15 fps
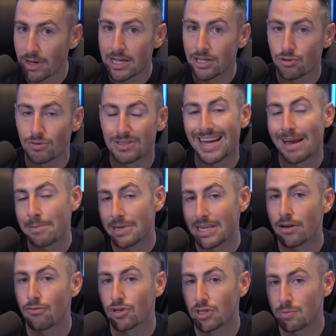So it's time to
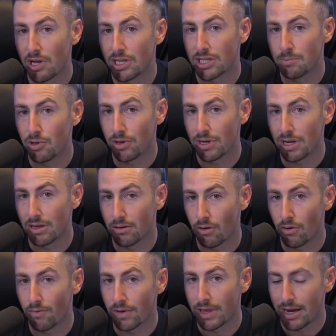take responsibility
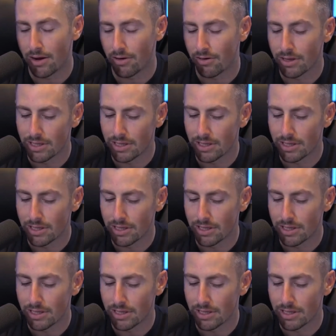over that area.